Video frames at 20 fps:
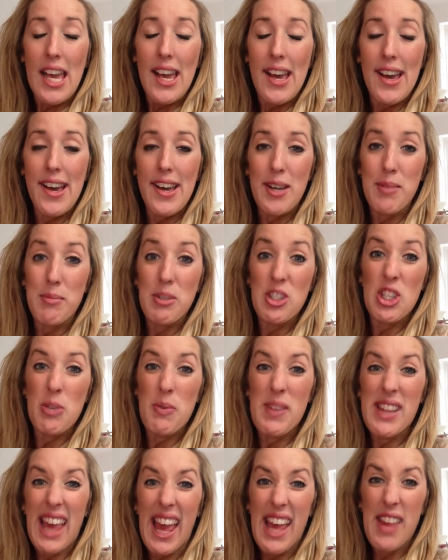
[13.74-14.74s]
and she
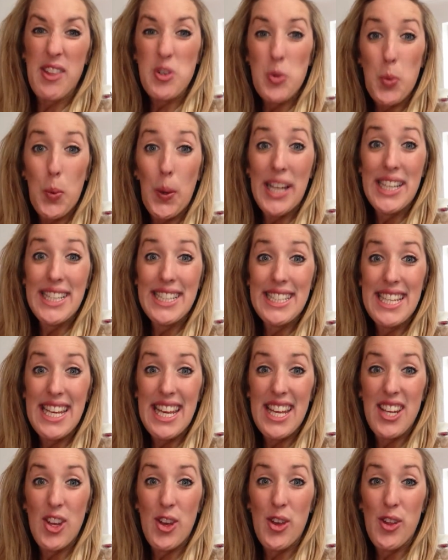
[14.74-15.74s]
was case
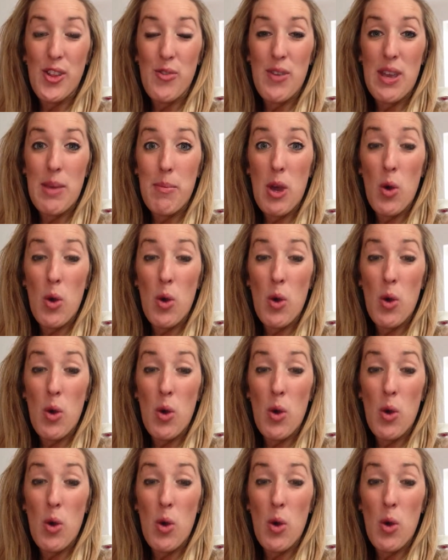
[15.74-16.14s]
20 at nursery.